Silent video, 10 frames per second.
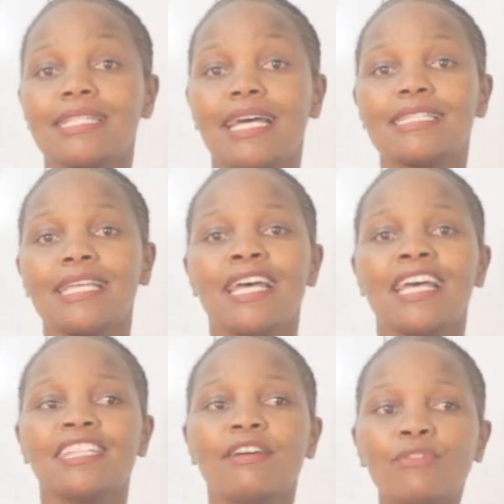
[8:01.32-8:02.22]
that
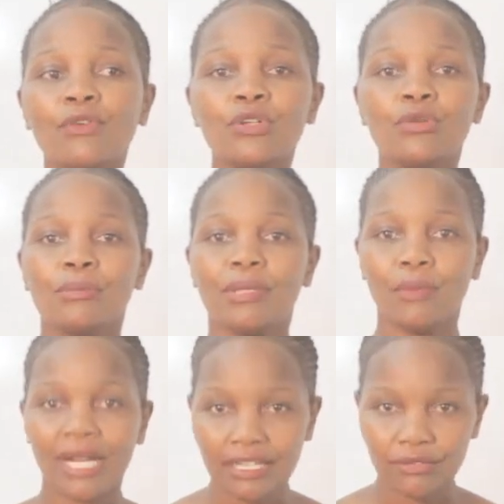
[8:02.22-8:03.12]
the food will be
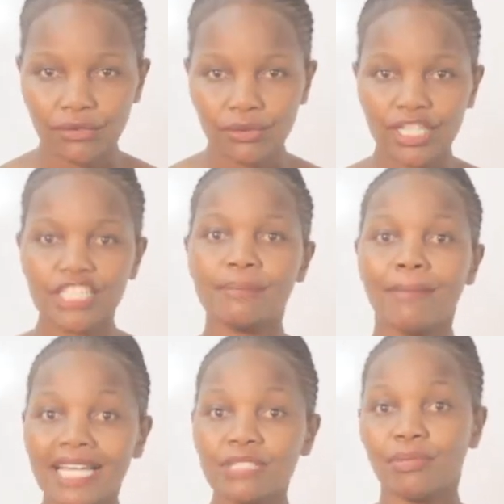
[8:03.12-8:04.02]
wonderful, it
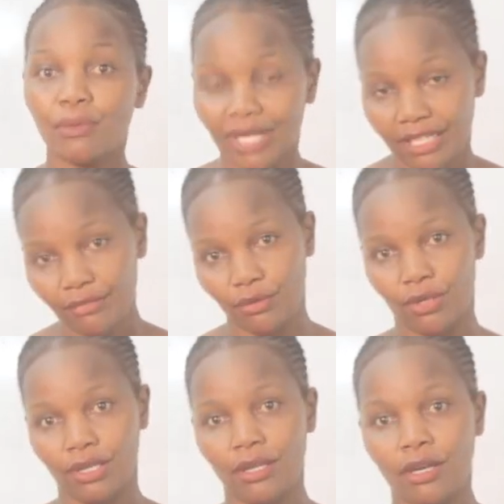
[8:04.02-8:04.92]
must be wonderful.
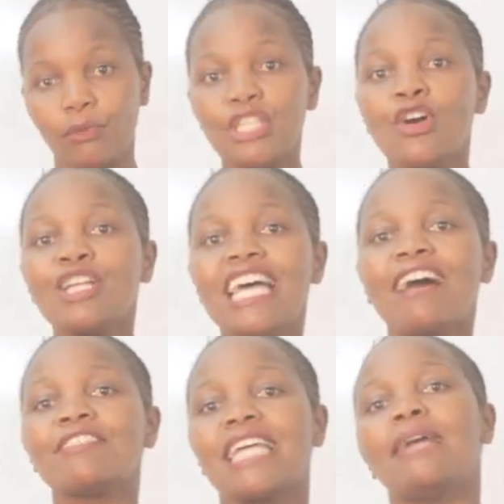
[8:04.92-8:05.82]
We don't
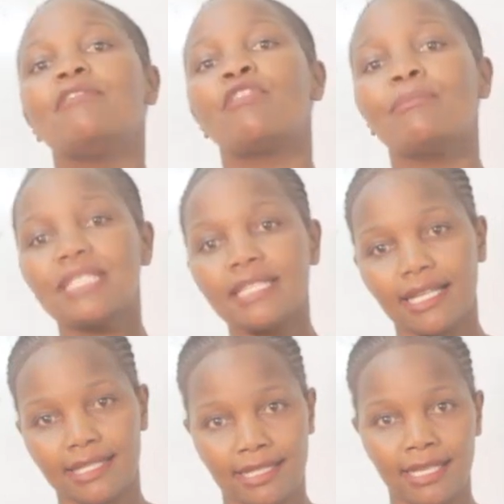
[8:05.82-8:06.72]
have time for
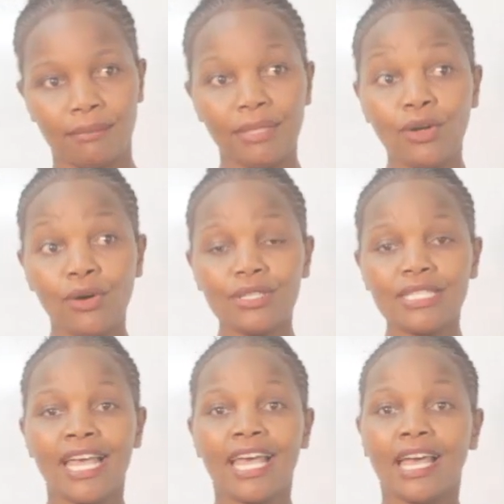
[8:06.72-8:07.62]
mistakes,
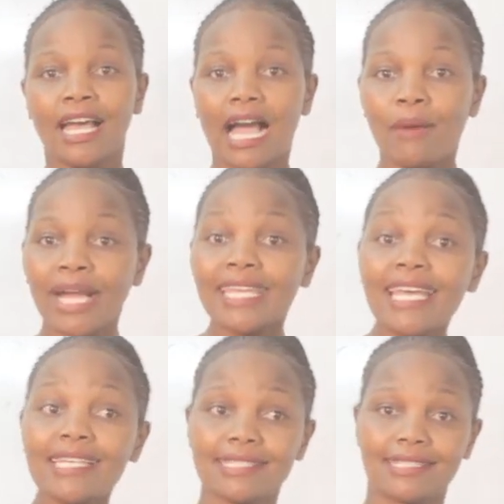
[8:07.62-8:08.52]
because our
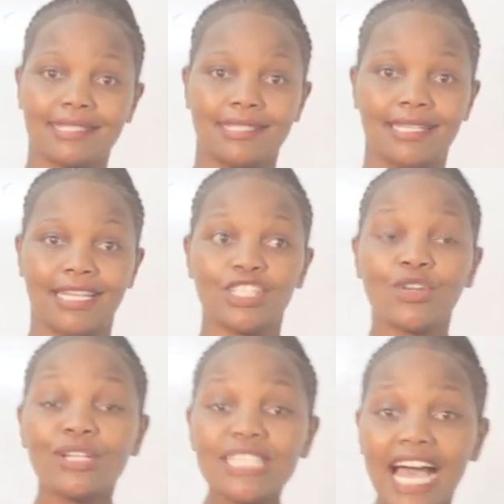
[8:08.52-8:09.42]
guests
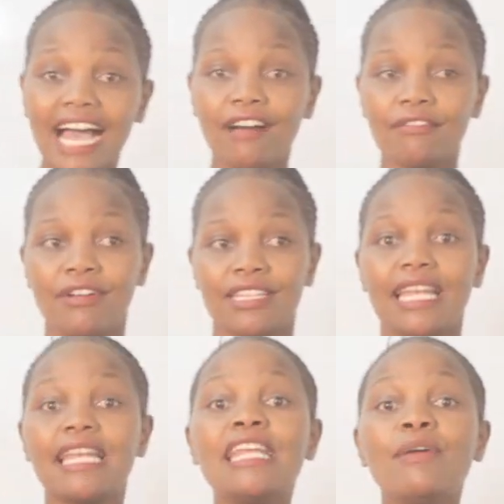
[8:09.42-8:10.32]
don't have
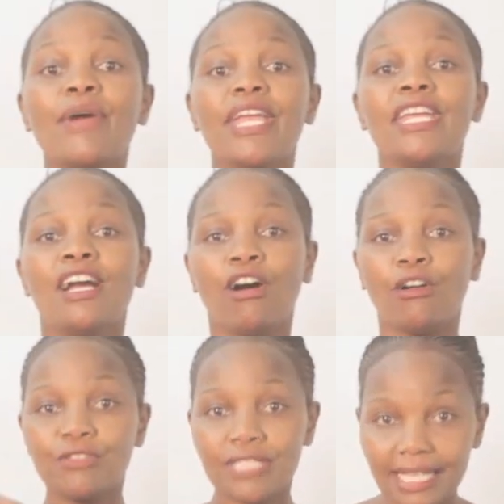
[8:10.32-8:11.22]
the leeway
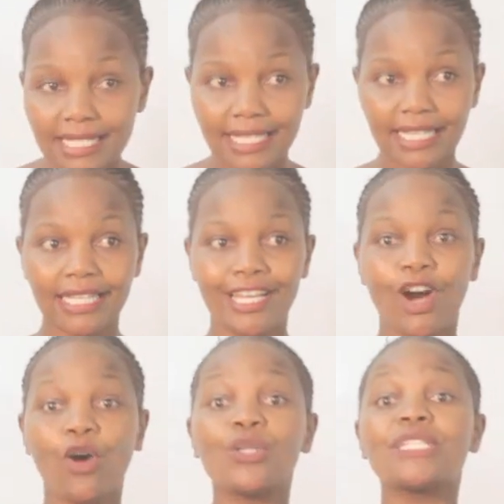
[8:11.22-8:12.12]
of tasting
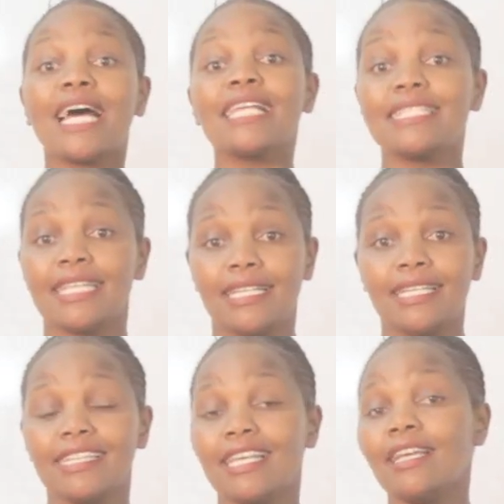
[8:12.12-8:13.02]
or
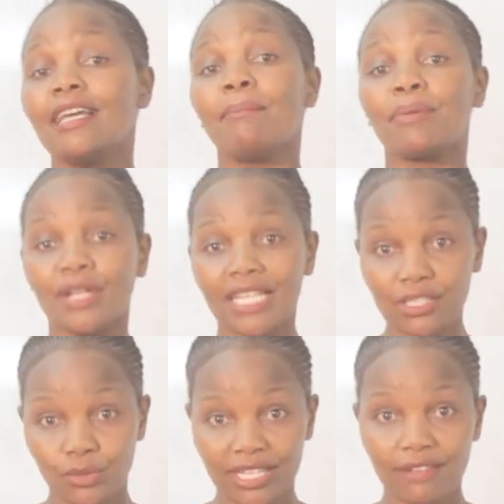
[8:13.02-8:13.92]
touching the
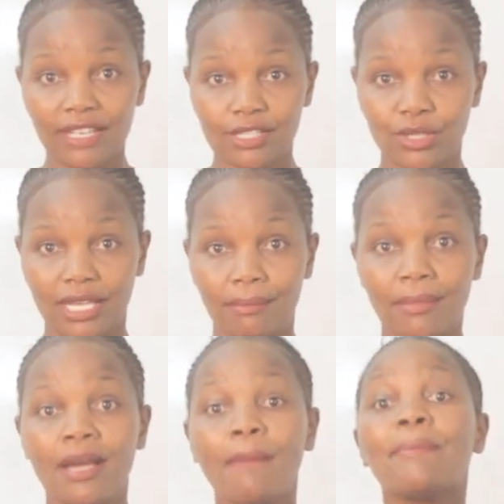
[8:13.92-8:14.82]
products we're giving to them
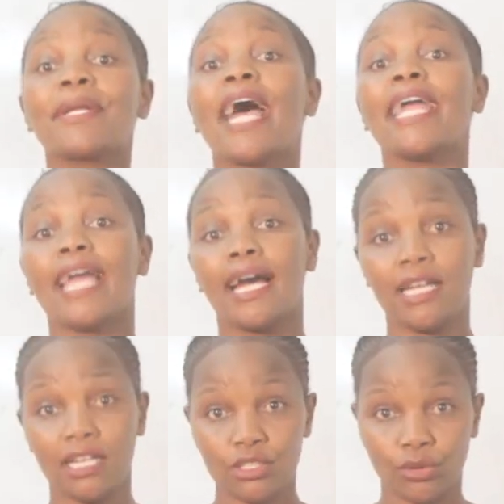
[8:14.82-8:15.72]
prior
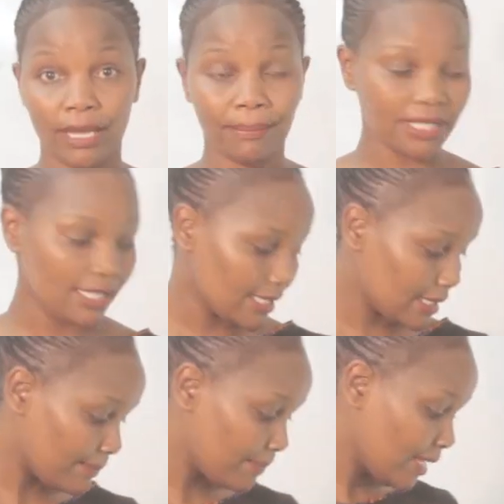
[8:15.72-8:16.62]
to their purchase.